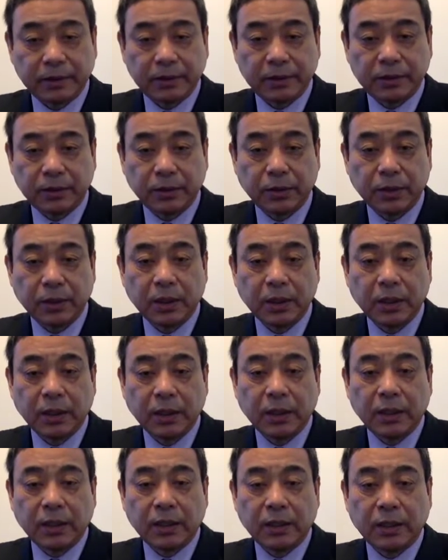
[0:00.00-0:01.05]

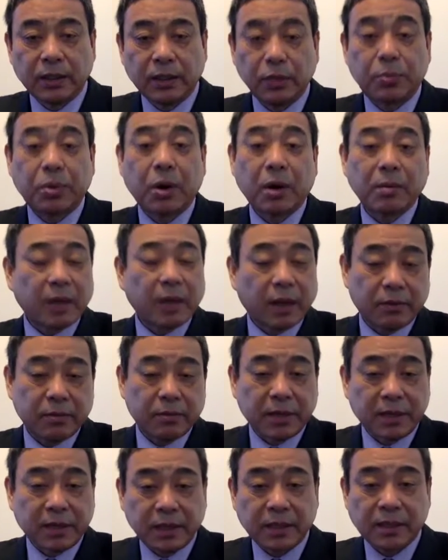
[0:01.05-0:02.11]
You probably have
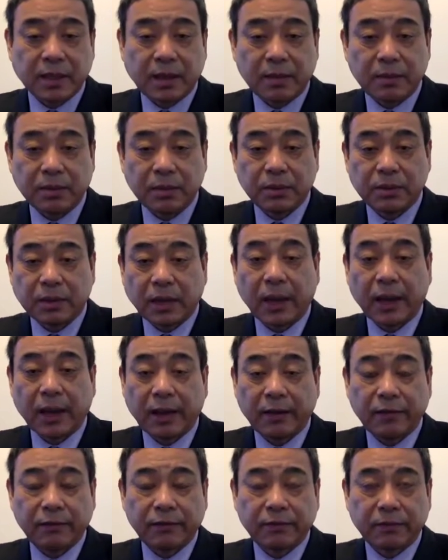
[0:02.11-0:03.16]
many examples. I
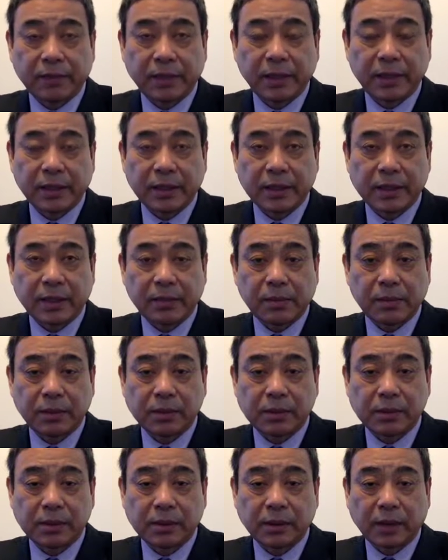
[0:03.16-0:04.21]
have many
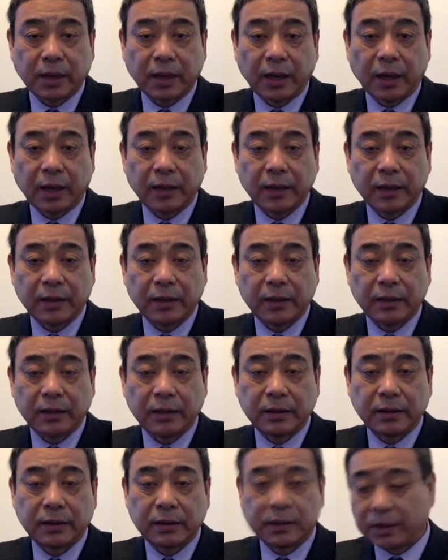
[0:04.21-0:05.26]
examples, and
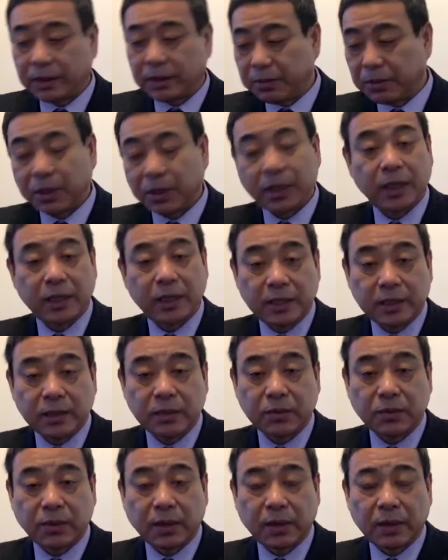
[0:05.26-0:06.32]
communication
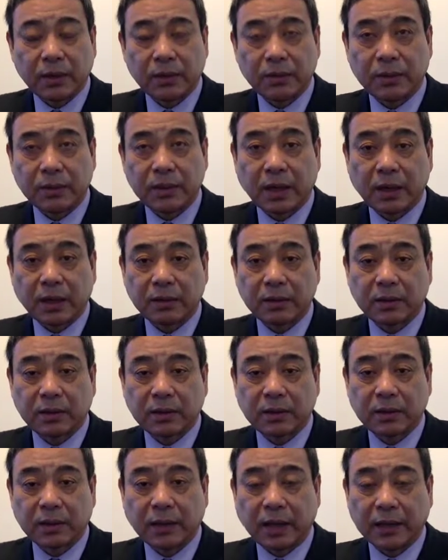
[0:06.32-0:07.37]
is one. Without
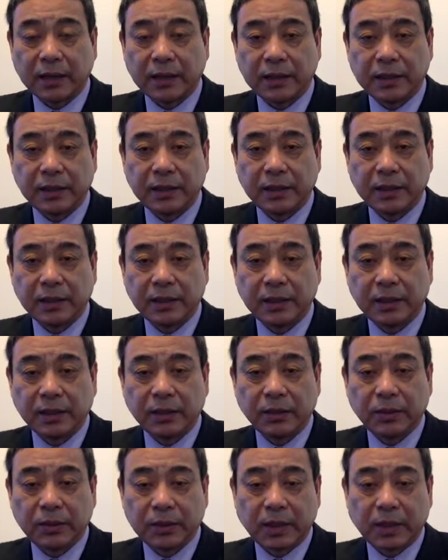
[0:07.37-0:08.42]
IT,
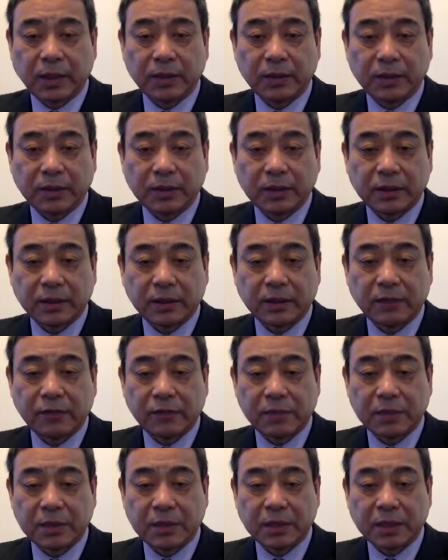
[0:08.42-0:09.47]
without
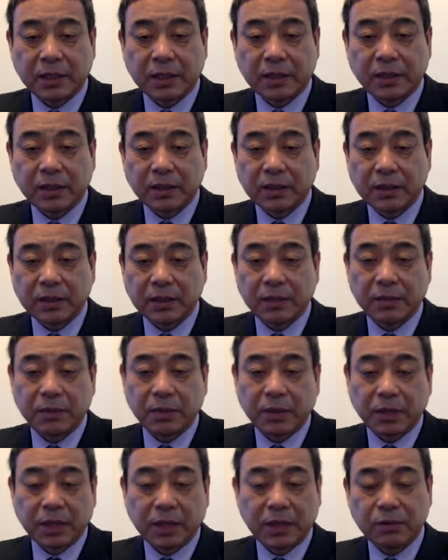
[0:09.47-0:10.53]
information technology,
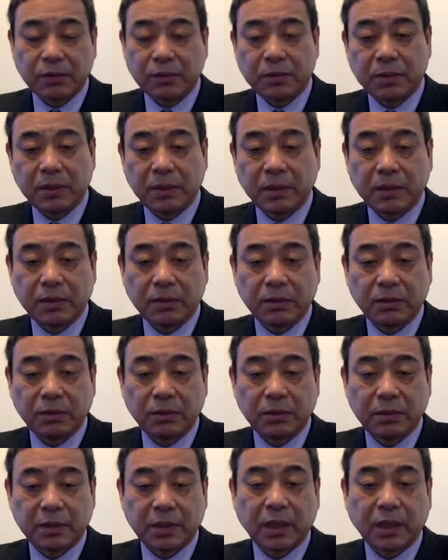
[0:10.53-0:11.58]
communication
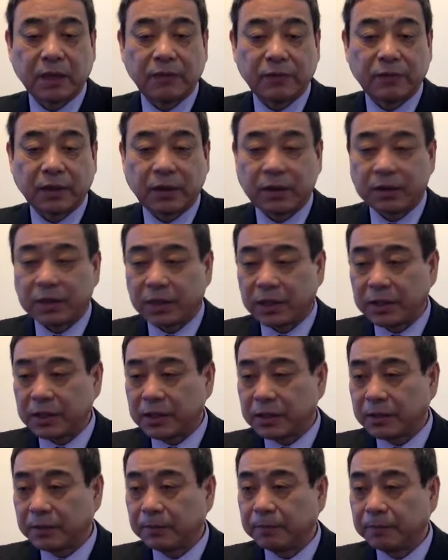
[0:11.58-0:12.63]
will be tough
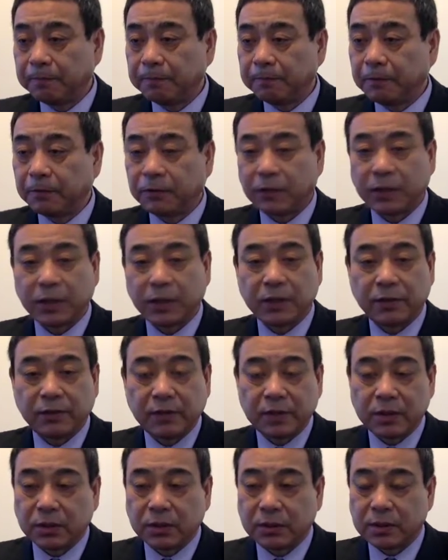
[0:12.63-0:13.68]
nowadays for
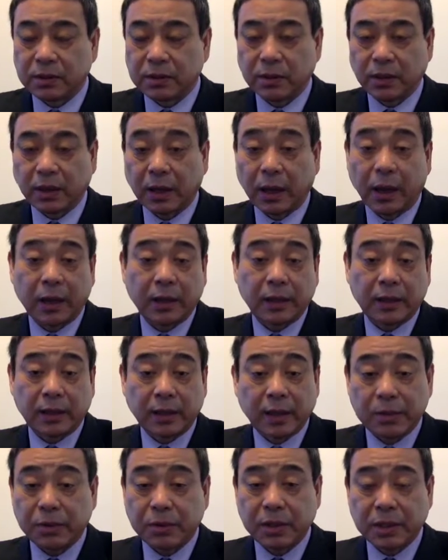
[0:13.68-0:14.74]
individuals. And
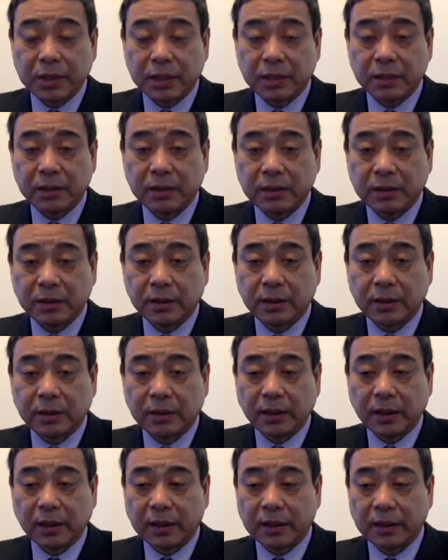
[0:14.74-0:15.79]
collaboration
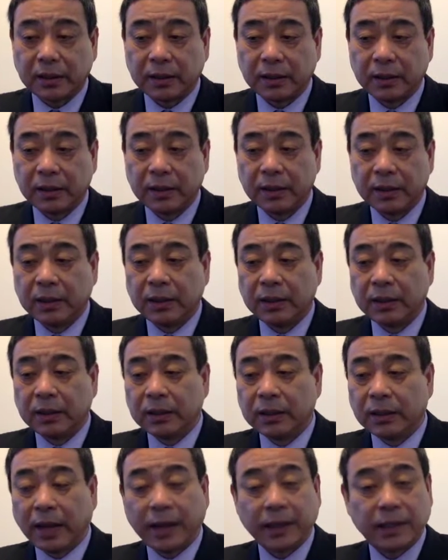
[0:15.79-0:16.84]
and
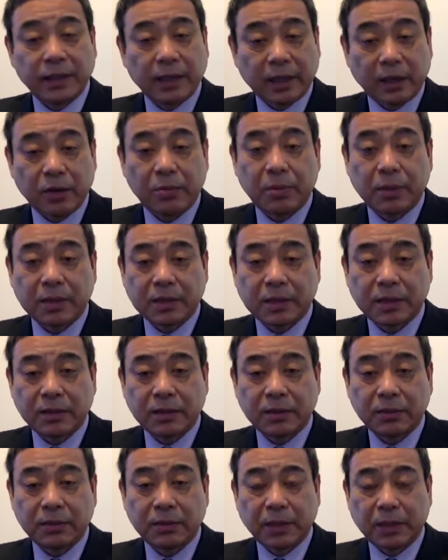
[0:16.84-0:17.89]
IT help us
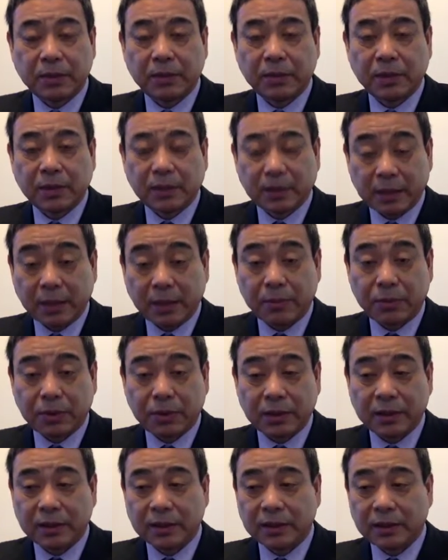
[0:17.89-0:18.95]
to be able to
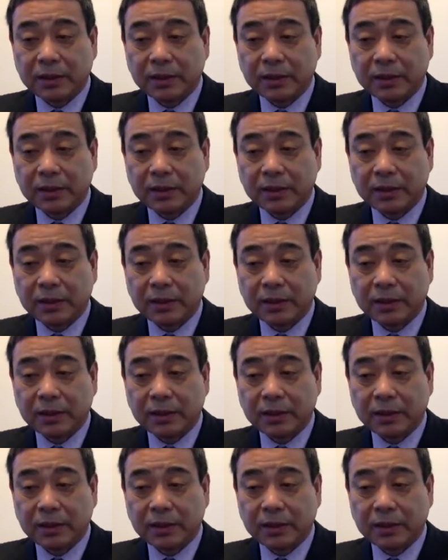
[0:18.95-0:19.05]
collaborate